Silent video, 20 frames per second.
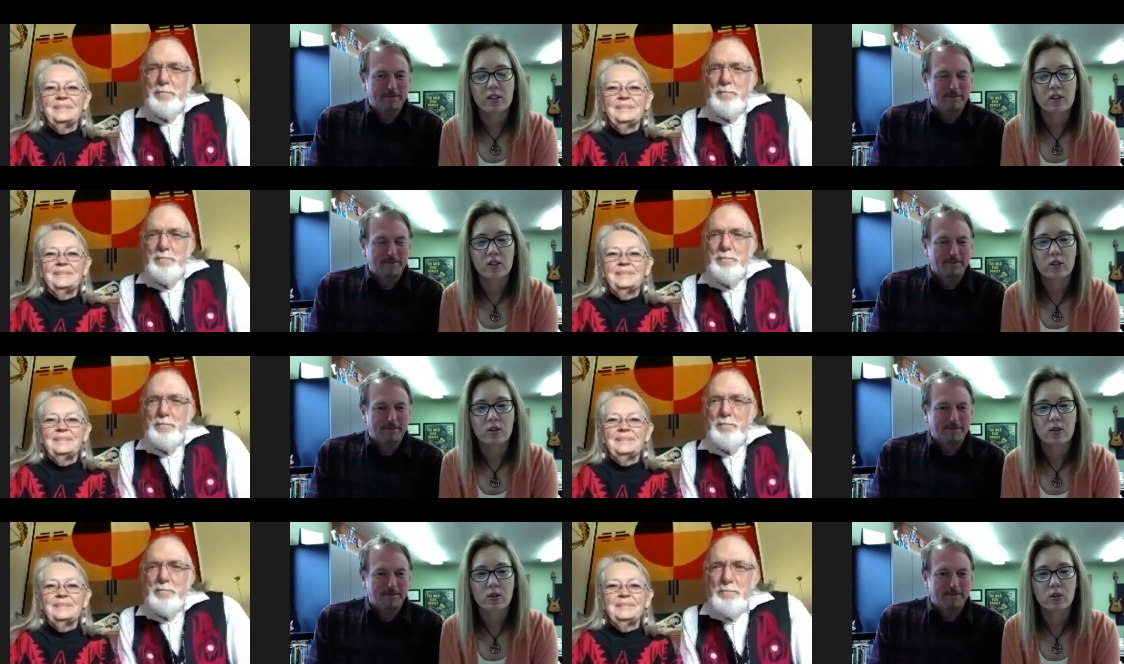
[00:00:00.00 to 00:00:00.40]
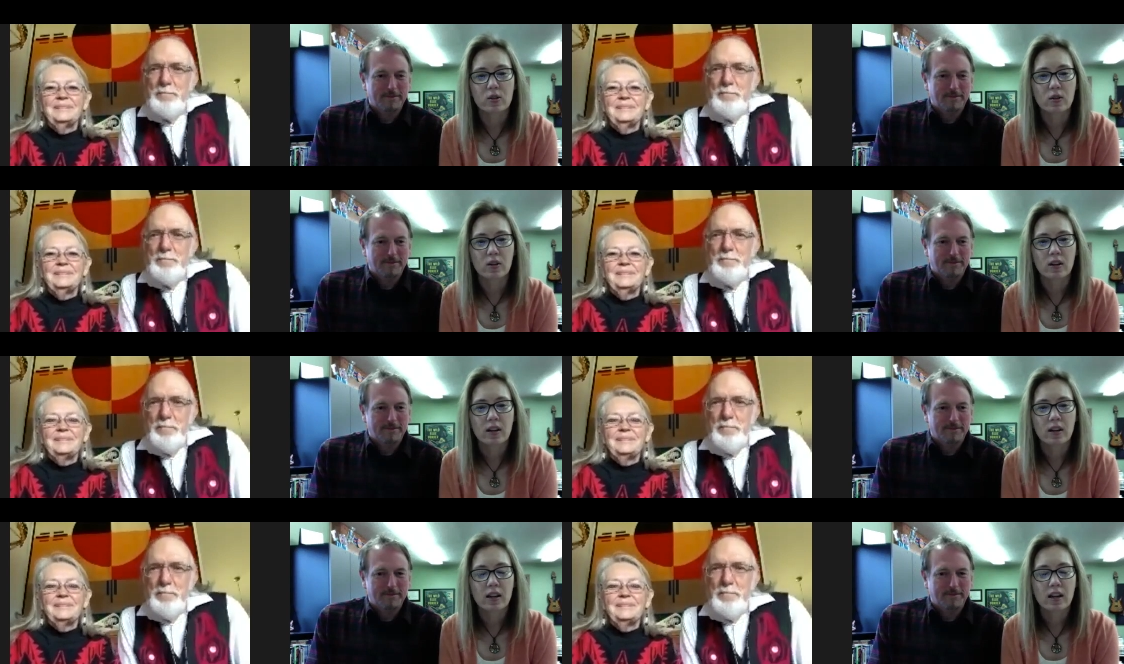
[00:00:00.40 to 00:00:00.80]

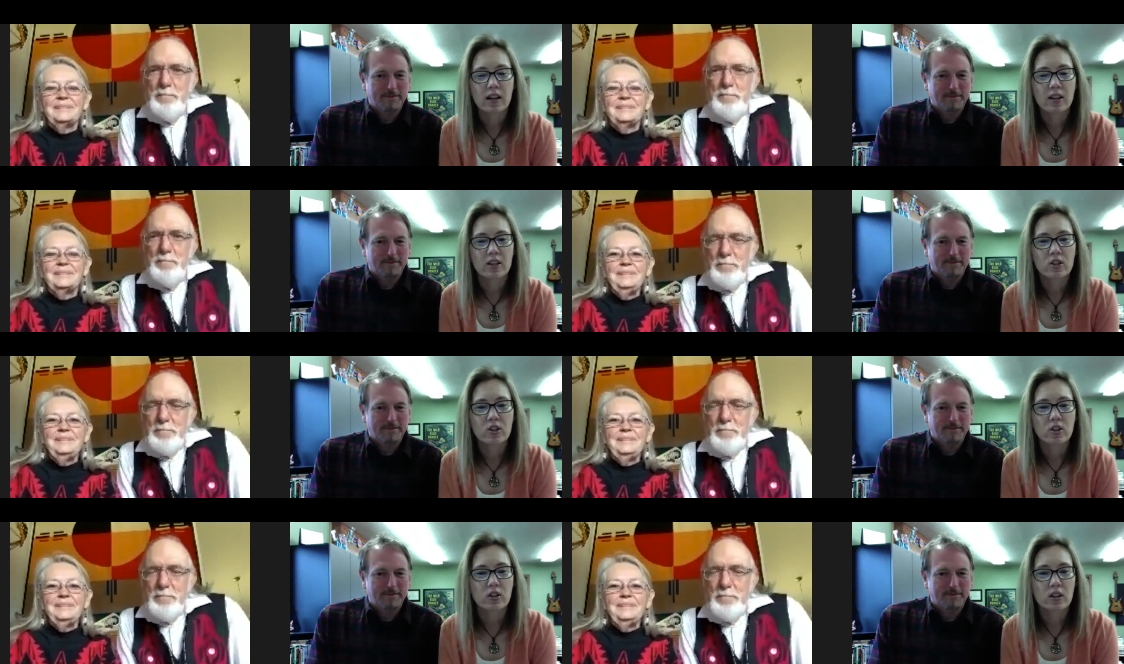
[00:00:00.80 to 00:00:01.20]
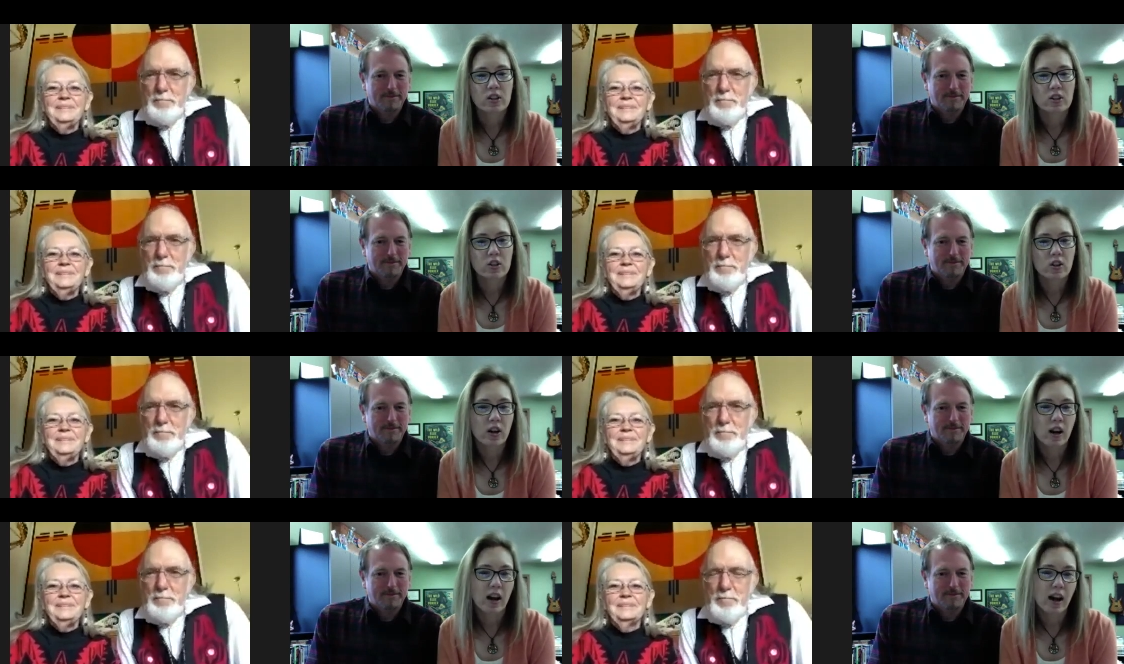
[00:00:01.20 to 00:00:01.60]
Speaker 1: you as you
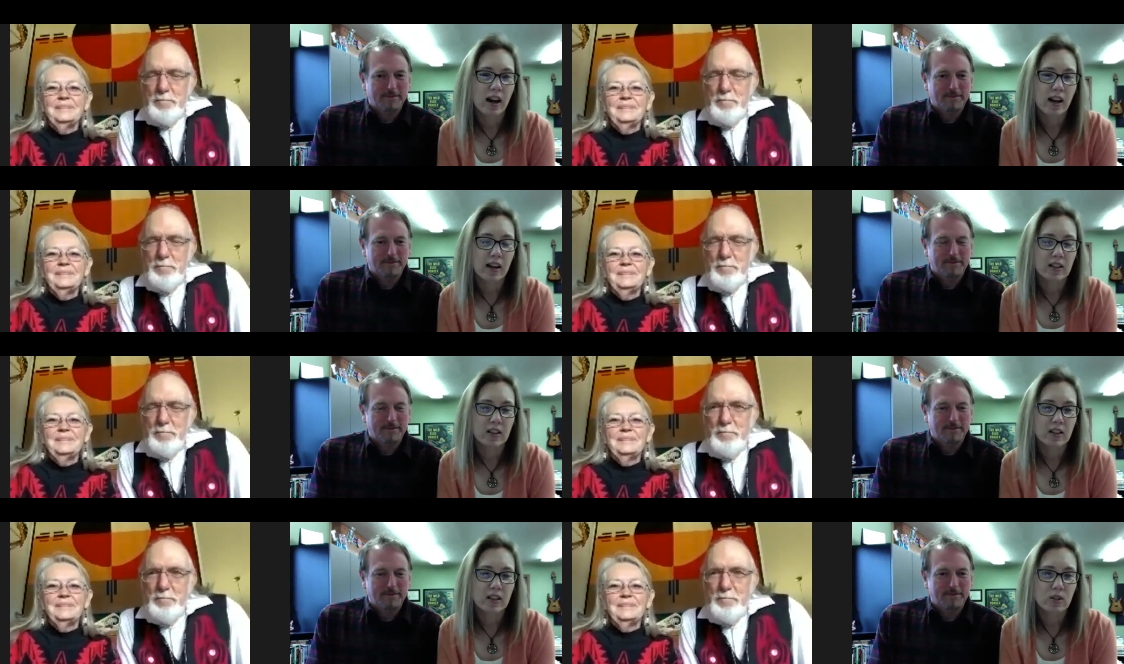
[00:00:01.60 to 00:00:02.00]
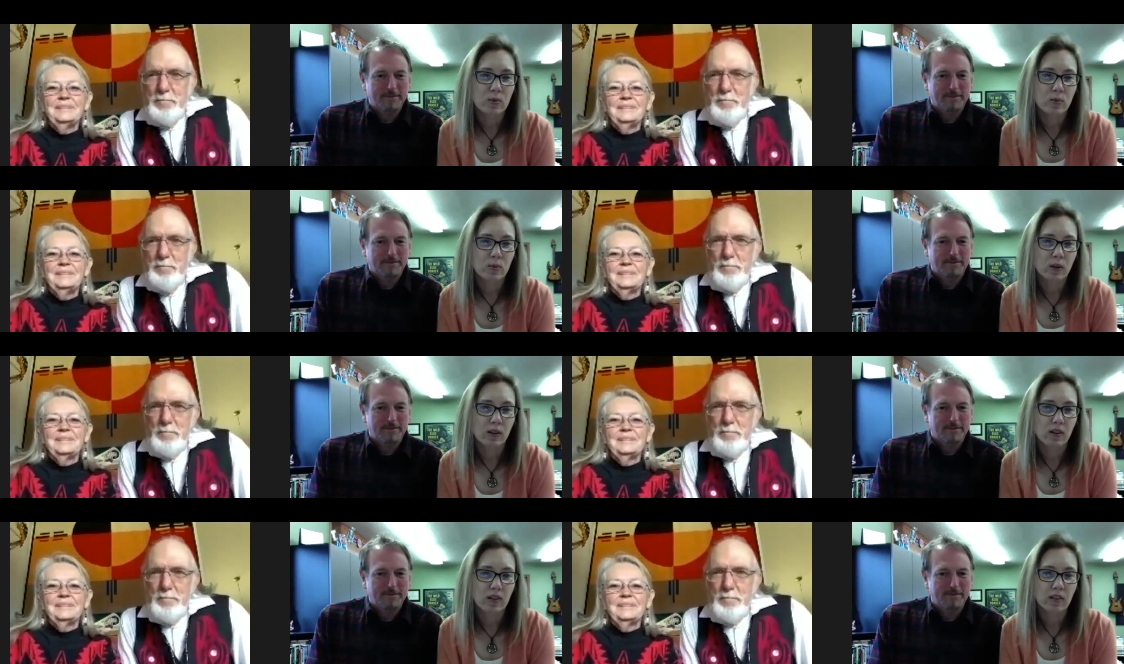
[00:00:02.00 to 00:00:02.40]
interact
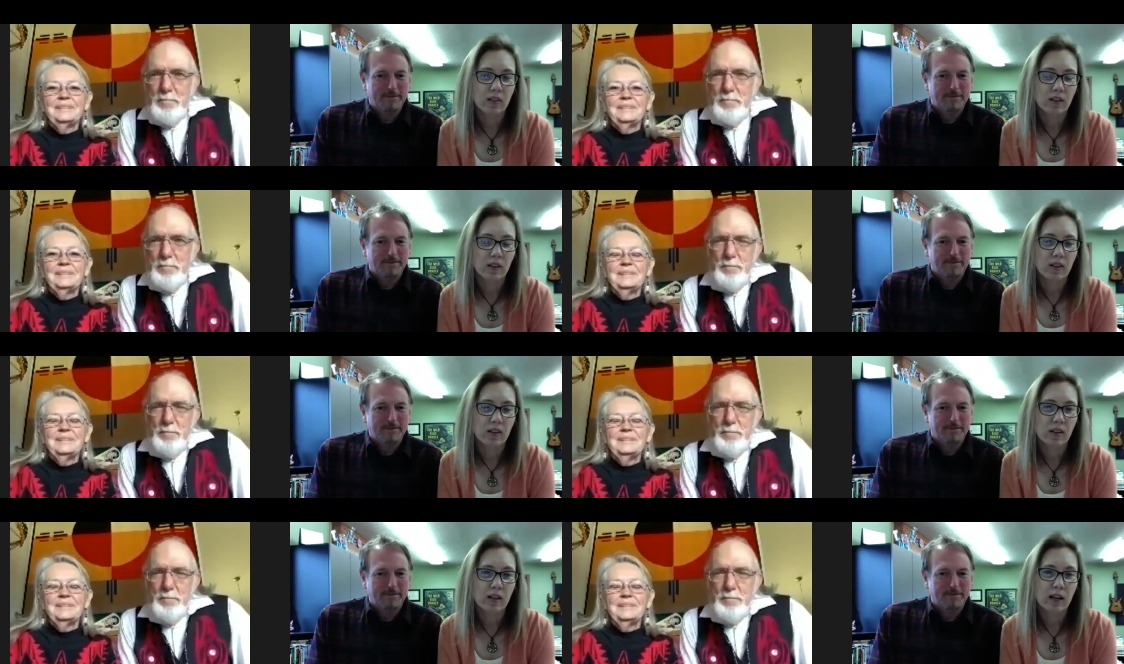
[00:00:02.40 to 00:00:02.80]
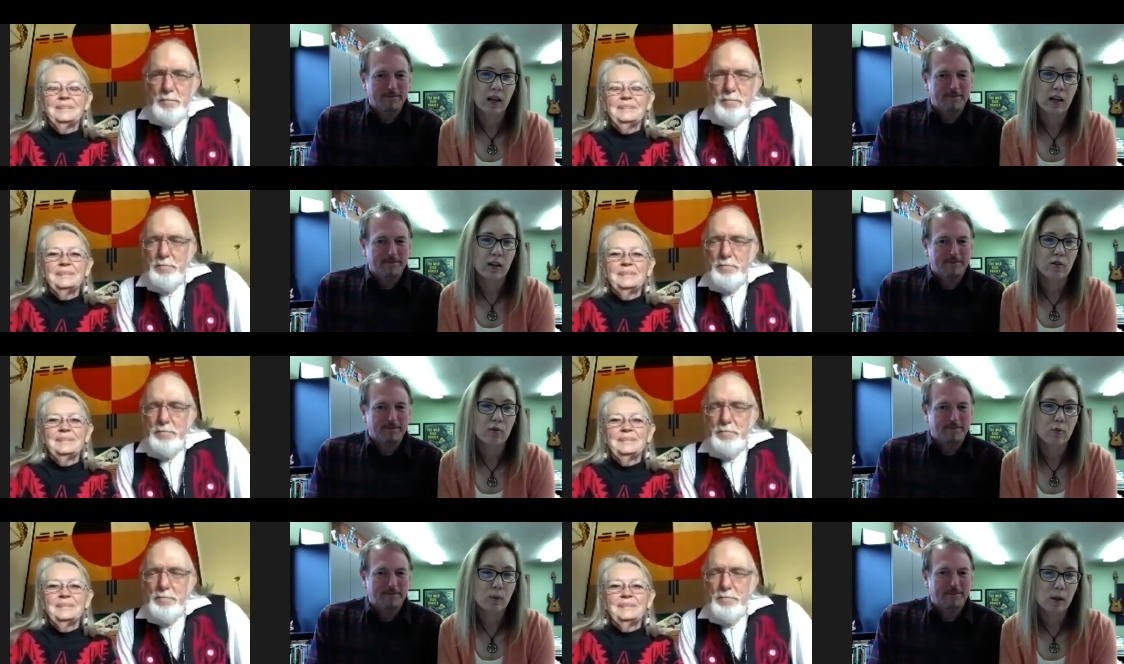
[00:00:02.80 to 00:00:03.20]
with the
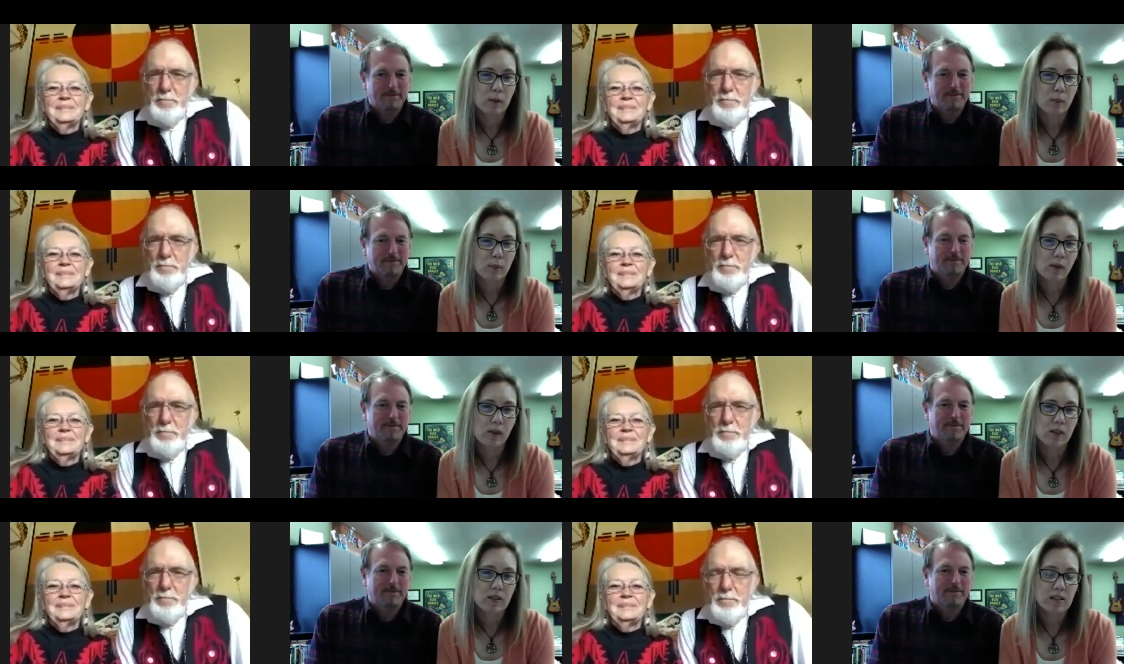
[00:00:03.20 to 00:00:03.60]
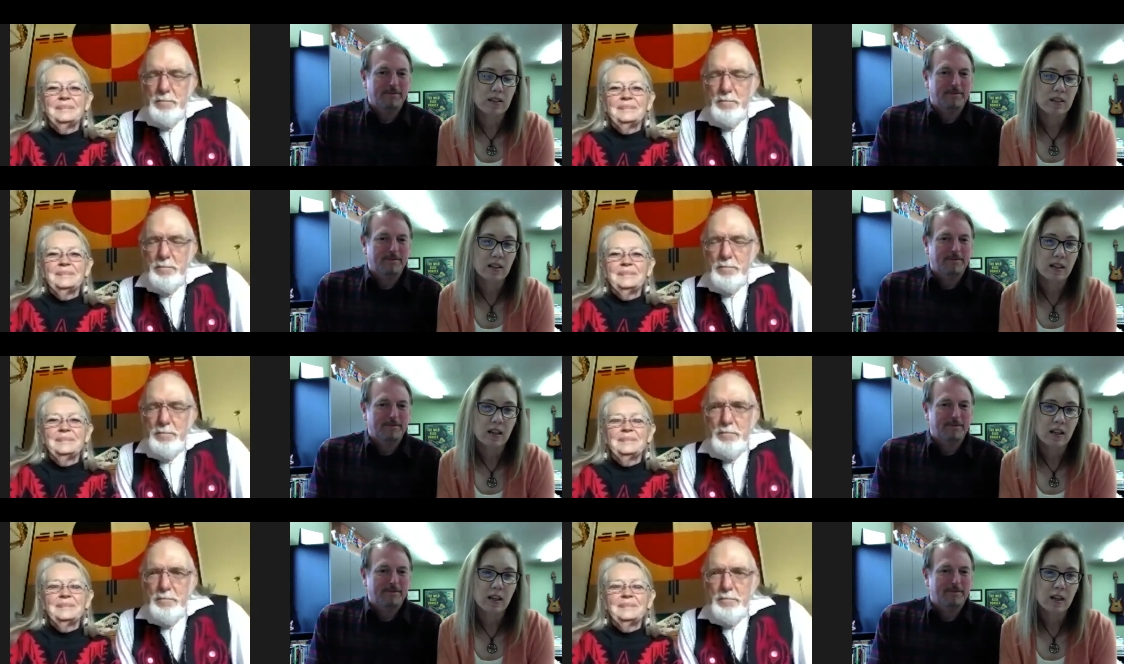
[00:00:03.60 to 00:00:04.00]
Native
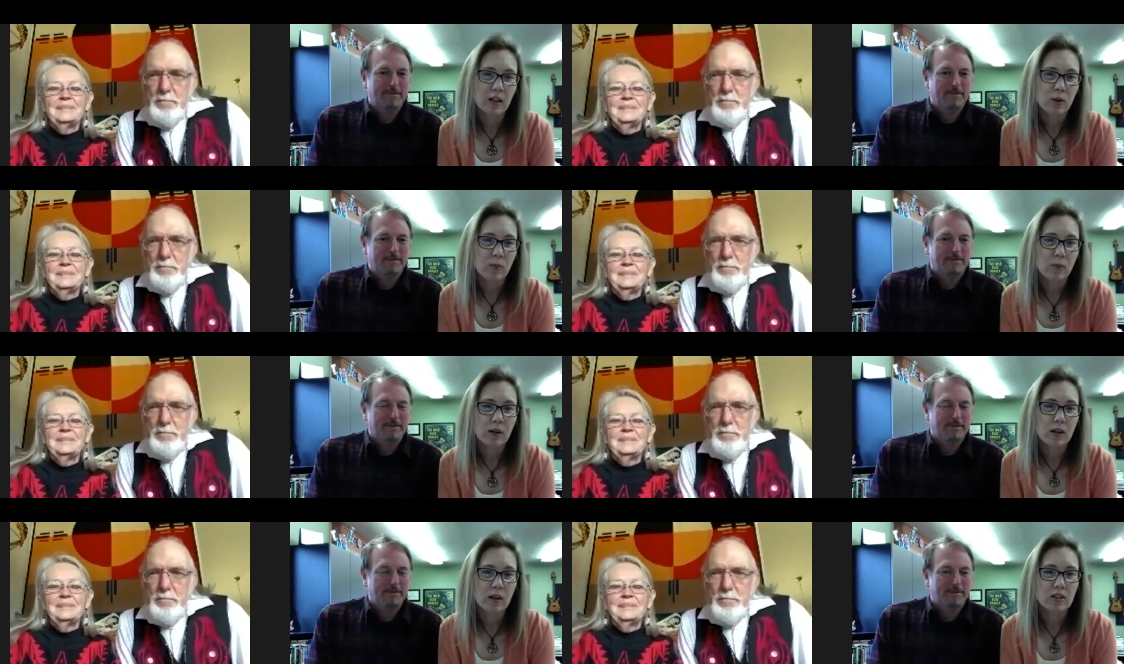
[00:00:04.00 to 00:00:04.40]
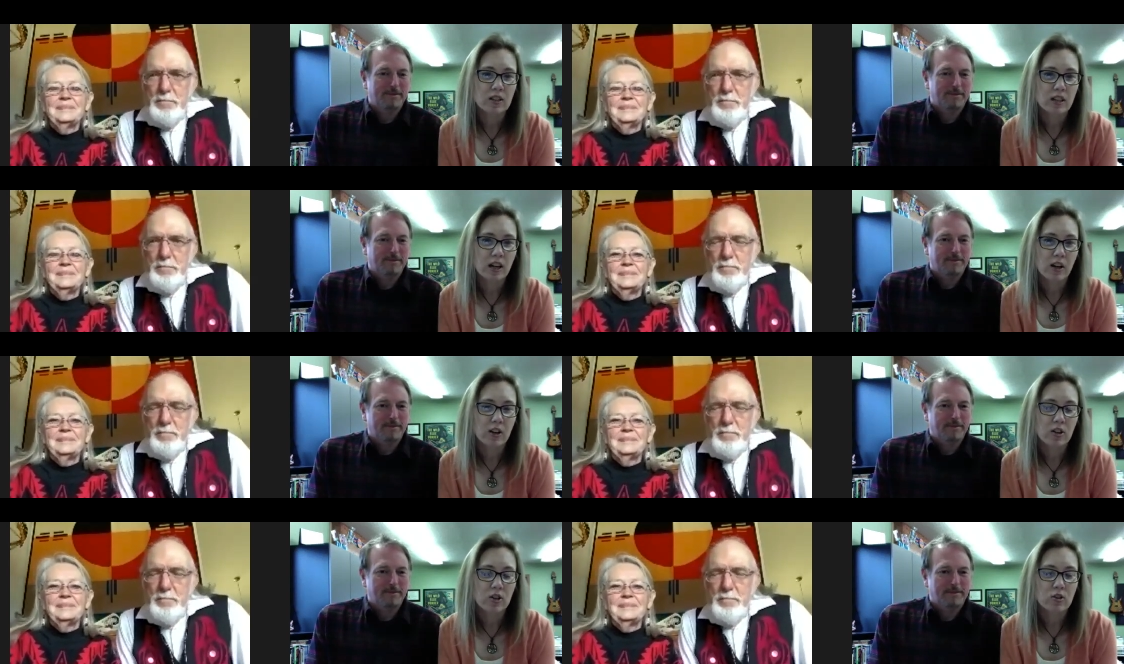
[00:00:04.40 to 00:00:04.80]
peoples compared
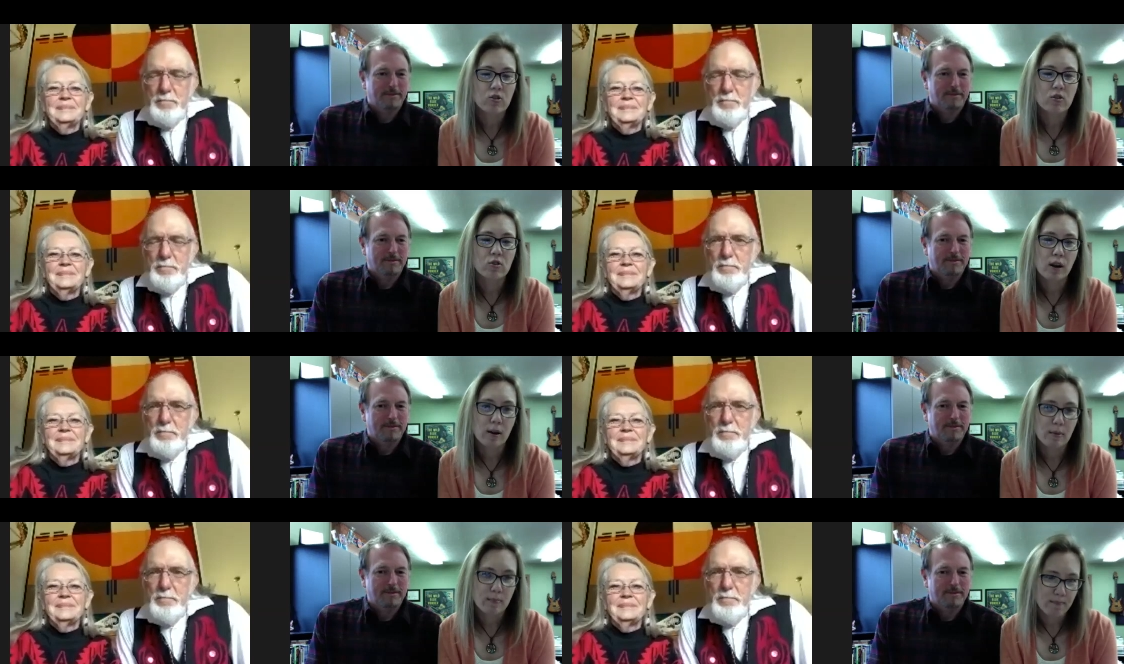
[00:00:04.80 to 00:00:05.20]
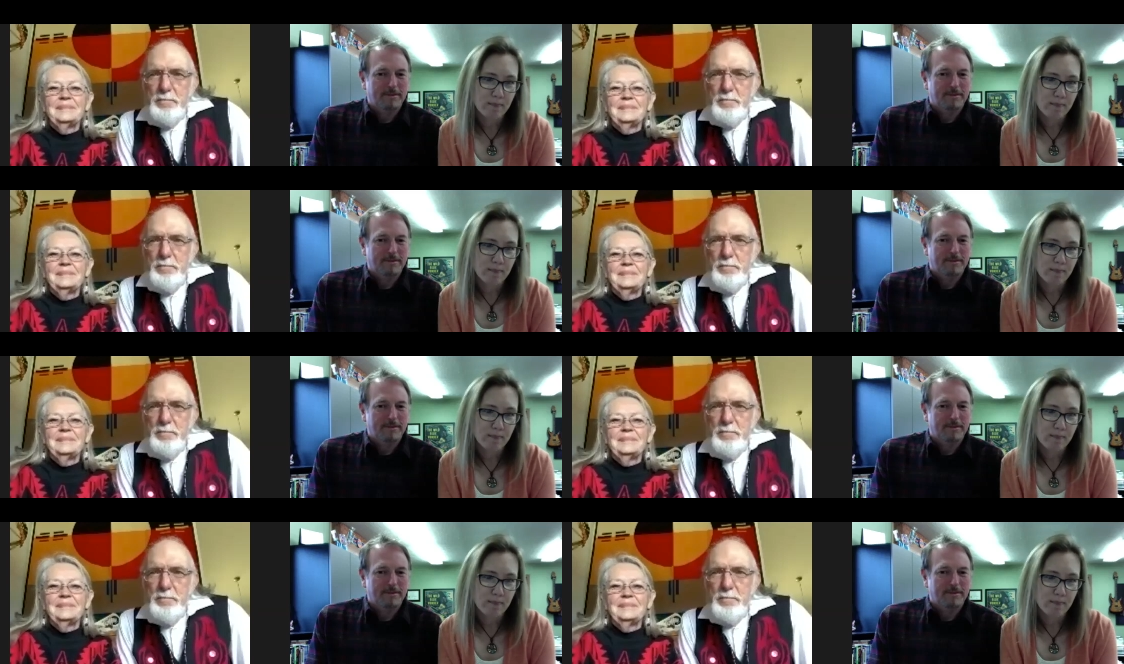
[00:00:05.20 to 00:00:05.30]
to how you grew up.